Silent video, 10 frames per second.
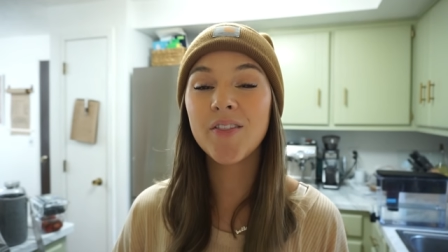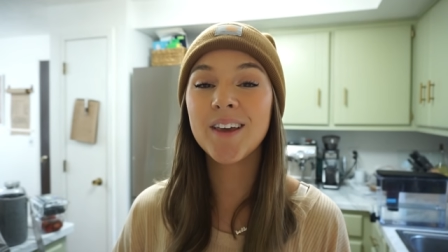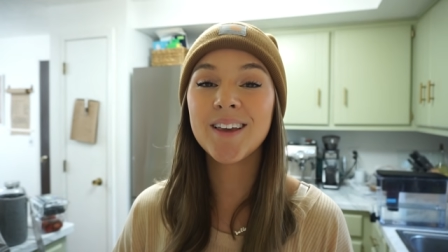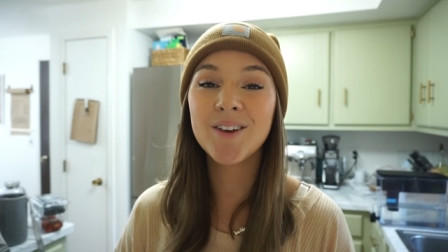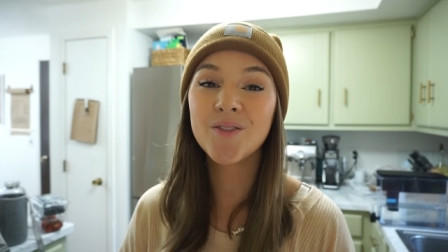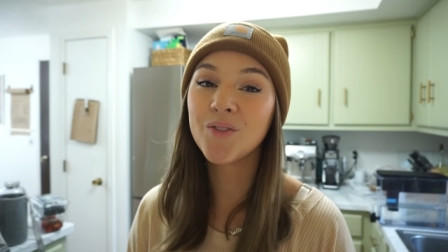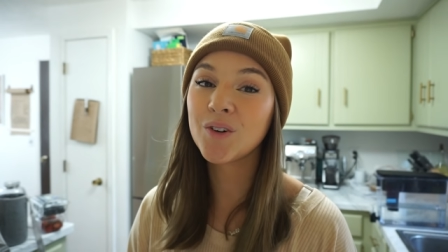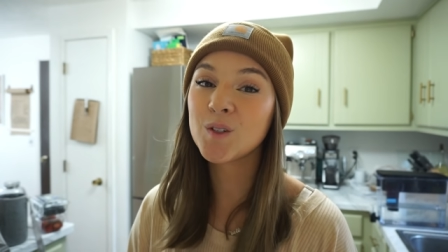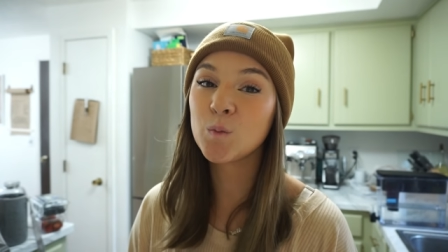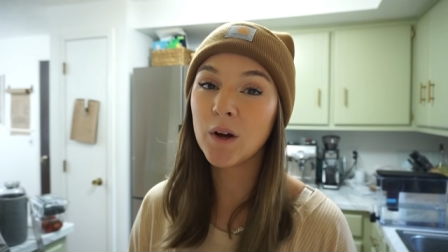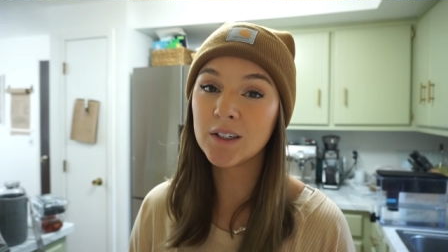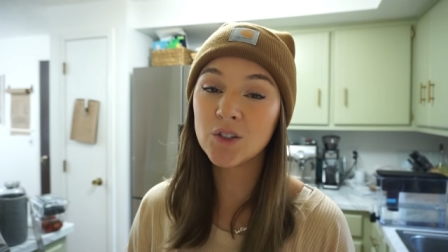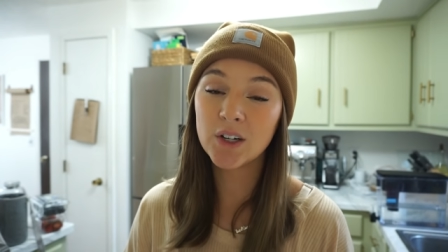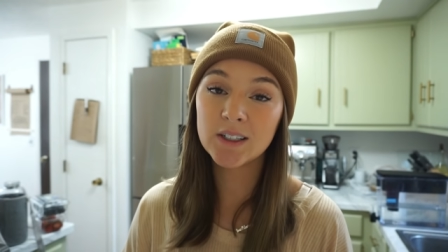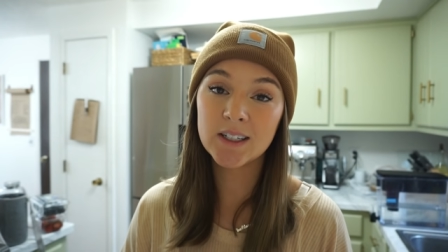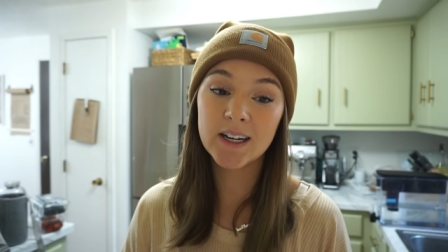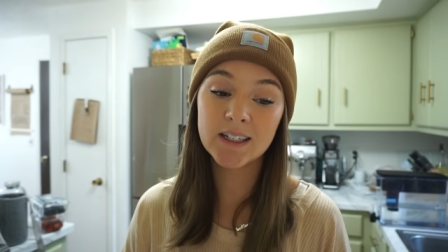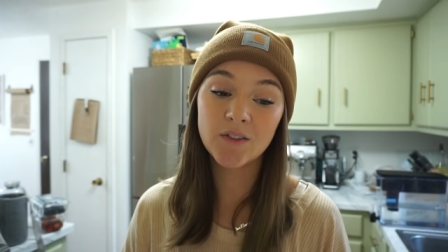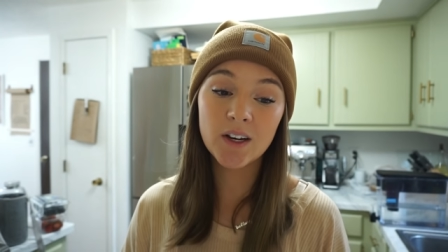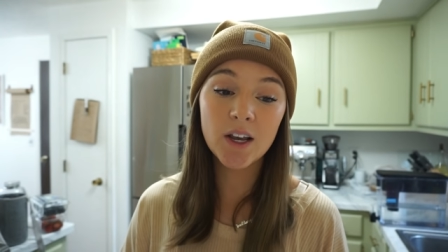Thank you for sponsoring
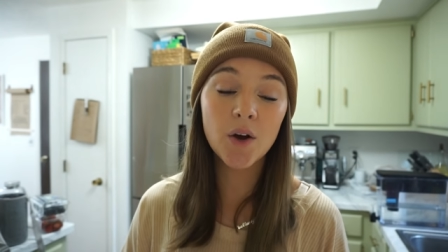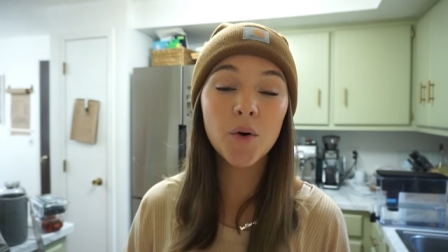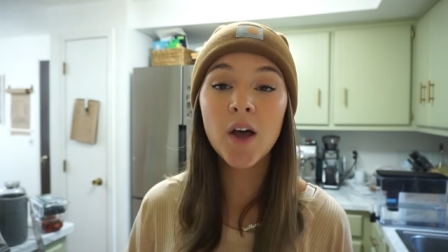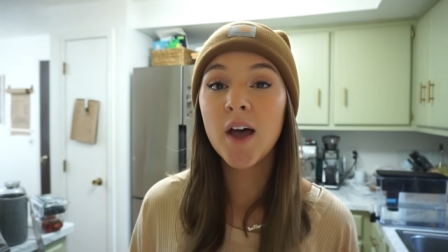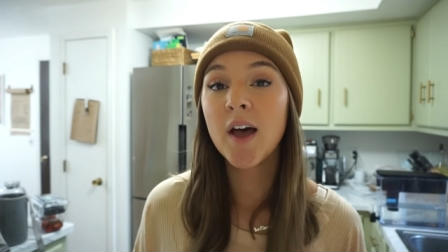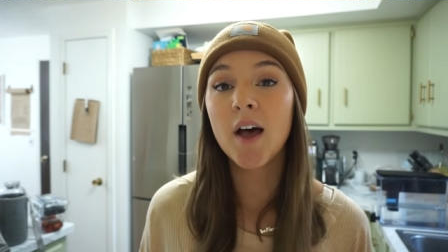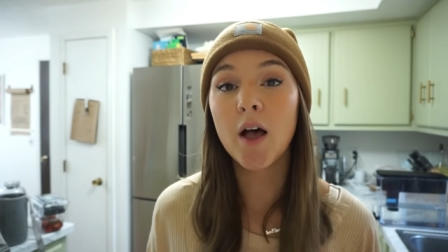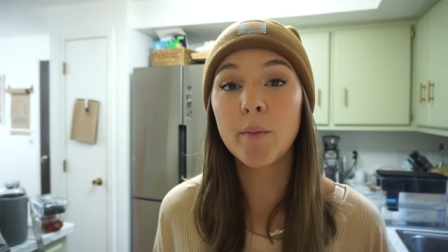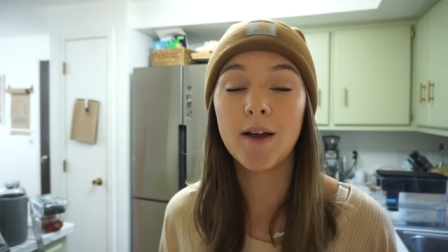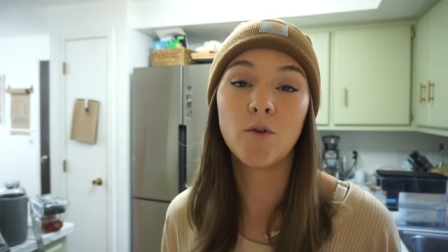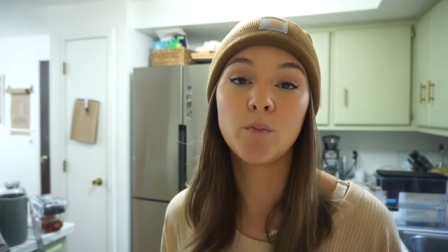today's video. Um, I will